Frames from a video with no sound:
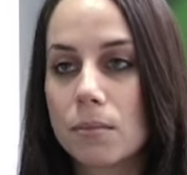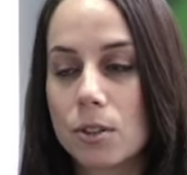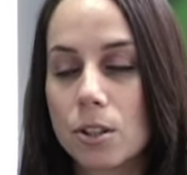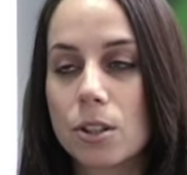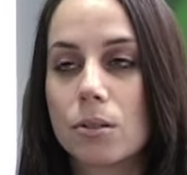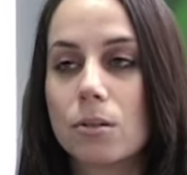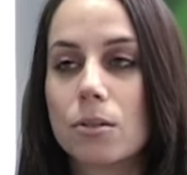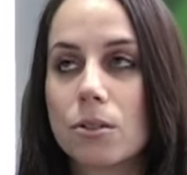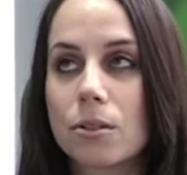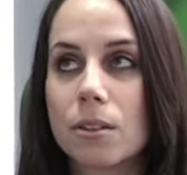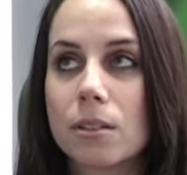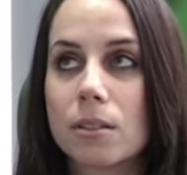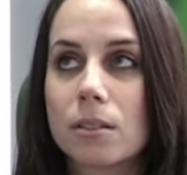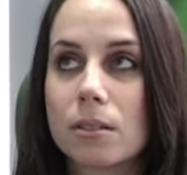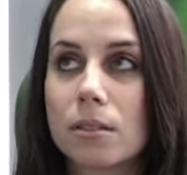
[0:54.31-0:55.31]

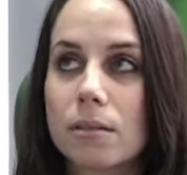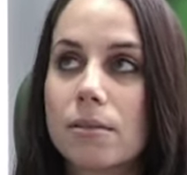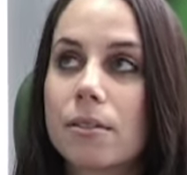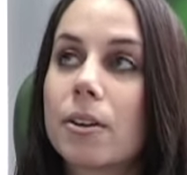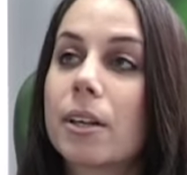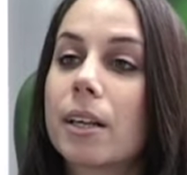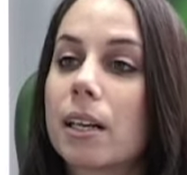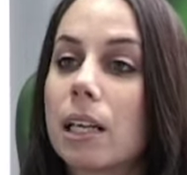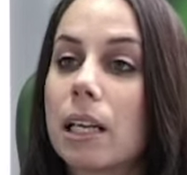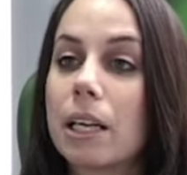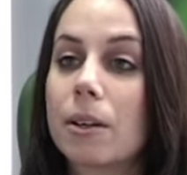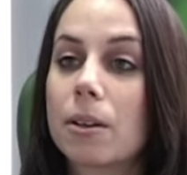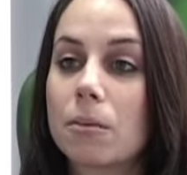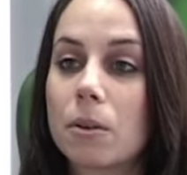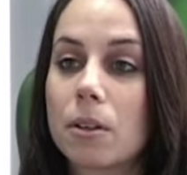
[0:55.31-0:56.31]
children very
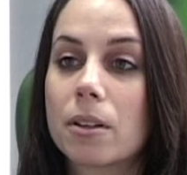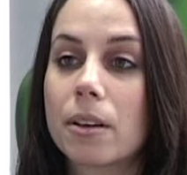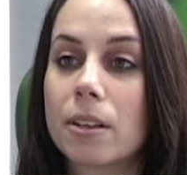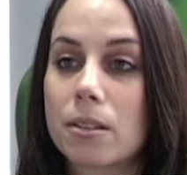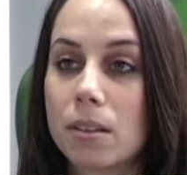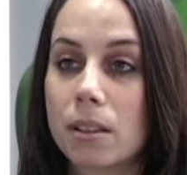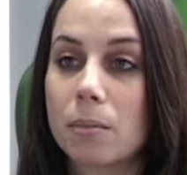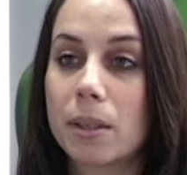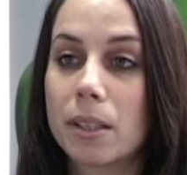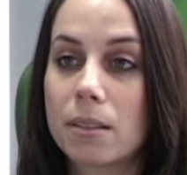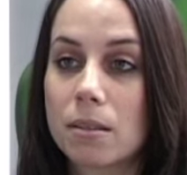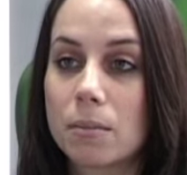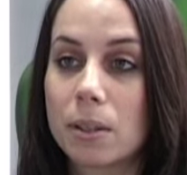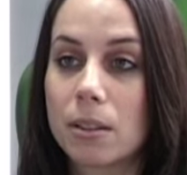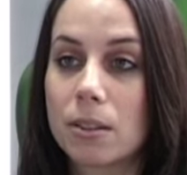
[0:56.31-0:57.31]
clear on what they're actually meant
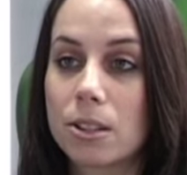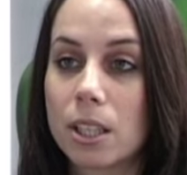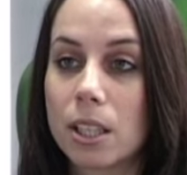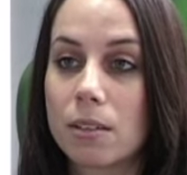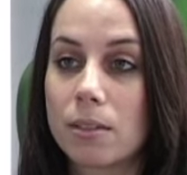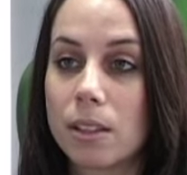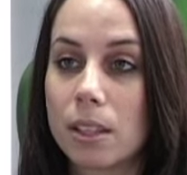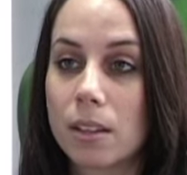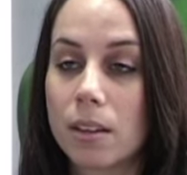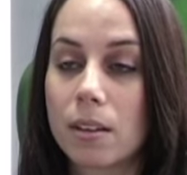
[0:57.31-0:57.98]
to be achieving,